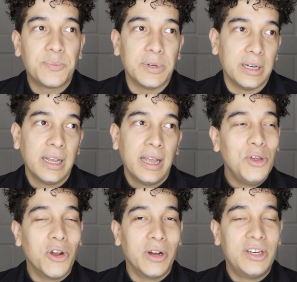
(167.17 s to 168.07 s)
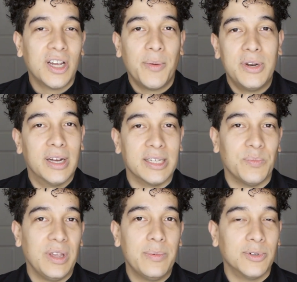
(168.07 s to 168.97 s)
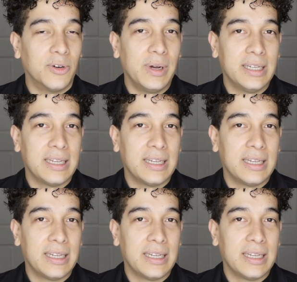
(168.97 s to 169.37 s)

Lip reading: but you know, a dime a dozen people always